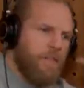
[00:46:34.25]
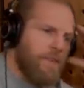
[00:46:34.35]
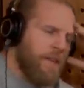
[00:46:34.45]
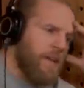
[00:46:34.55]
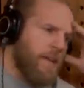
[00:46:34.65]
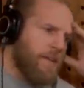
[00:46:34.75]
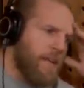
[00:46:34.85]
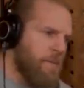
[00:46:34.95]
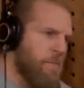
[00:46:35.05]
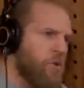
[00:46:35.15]
of
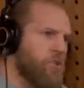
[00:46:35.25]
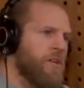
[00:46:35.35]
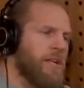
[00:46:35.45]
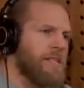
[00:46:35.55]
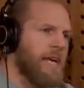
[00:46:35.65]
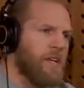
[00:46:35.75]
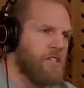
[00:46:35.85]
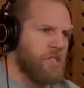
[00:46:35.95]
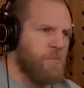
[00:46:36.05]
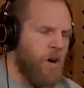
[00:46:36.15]
the emotional
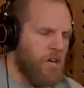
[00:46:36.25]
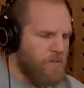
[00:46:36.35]
intelligence part.